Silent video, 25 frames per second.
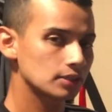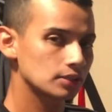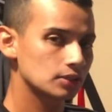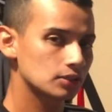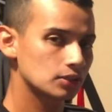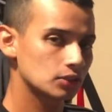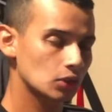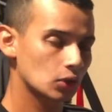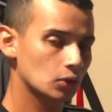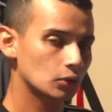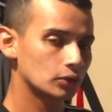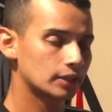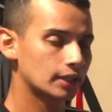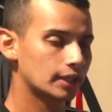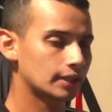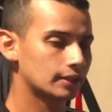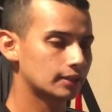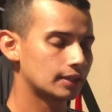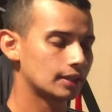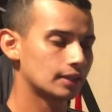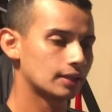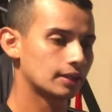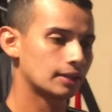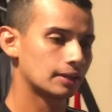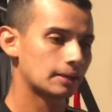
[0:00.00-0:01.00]
so
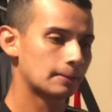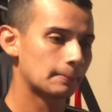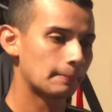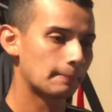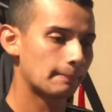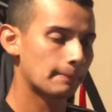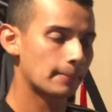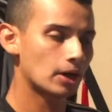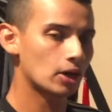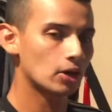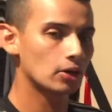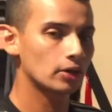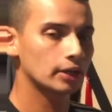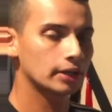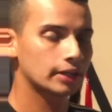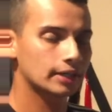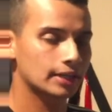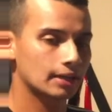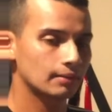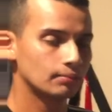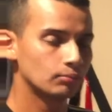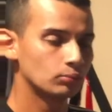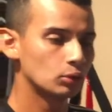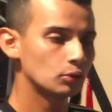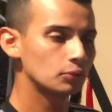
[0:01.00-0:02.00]
that the battery
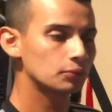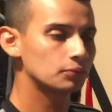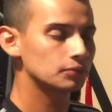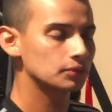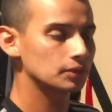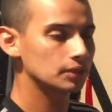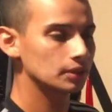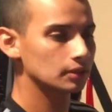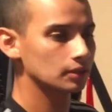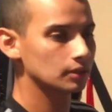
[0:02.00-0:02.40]
can move